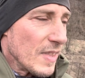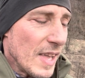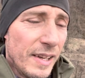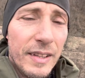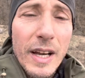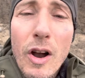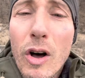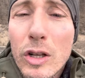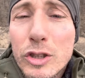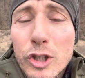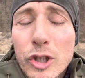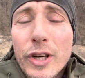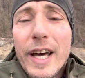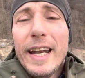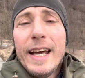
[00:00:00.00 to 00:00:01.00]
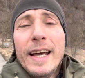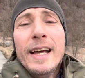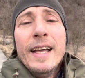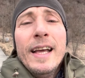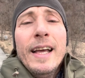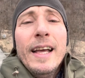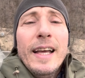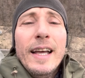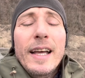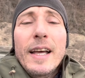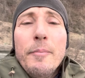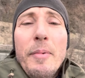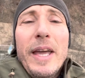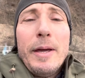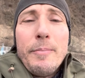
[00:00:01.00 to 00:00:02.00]
they're also gonna
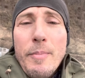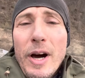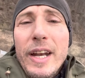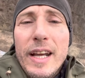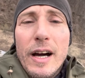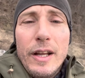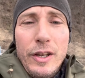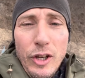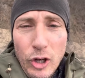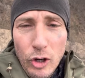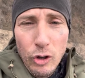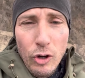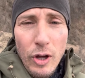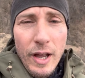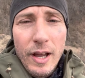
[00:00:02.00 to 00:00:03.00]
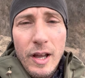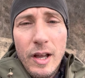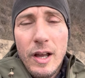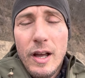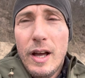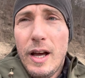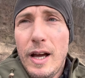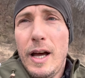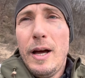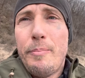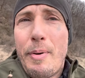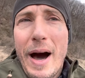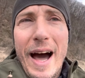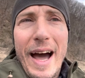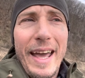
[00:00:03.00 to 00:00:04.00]
make money on you
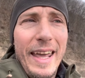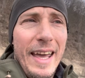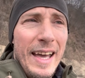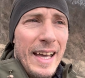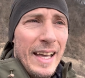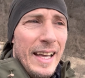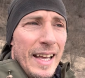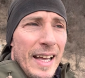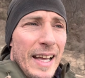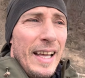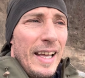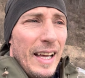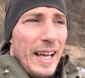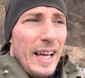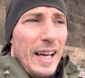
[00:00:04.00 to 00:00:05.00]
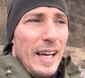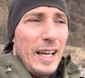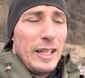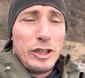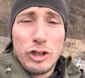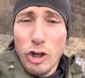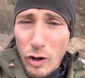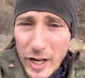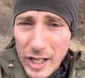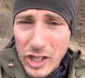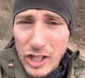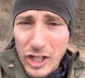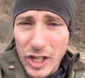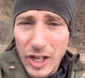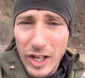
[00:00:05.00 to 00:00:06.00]
by storage